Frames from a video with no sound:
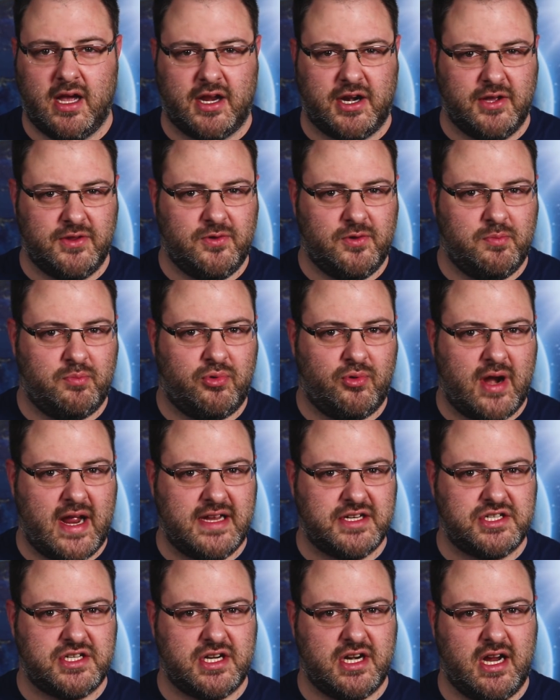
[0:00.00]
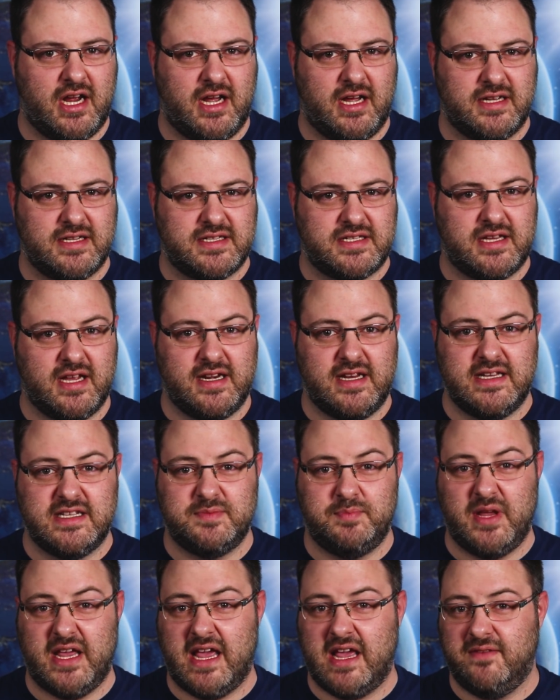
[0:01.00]
Another branch uh,
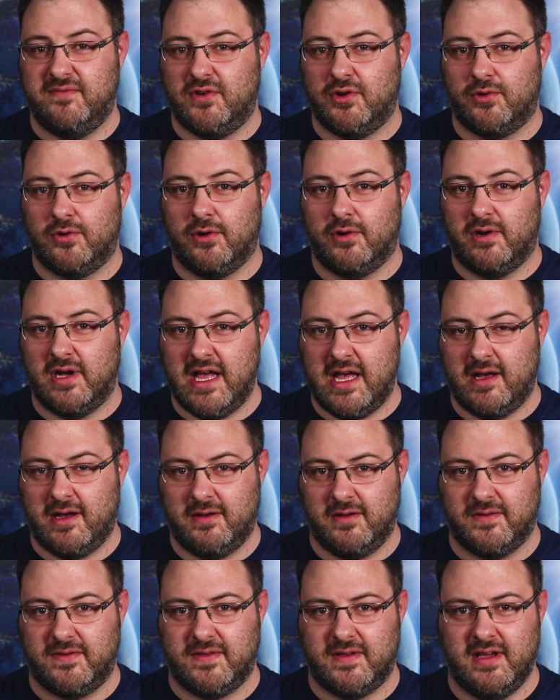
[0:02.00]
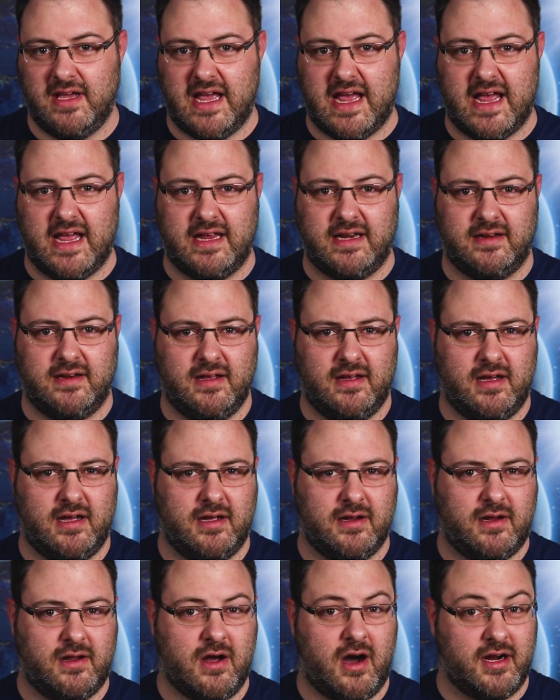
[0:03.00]
studies behavioral health and
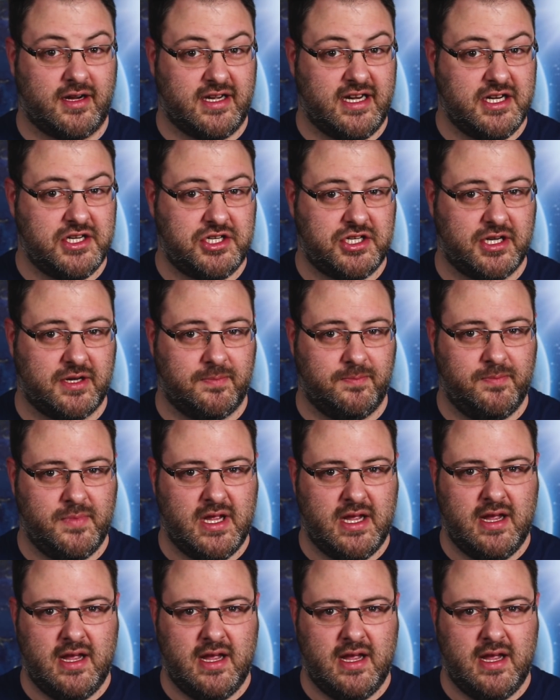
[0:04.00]
uh, cognition.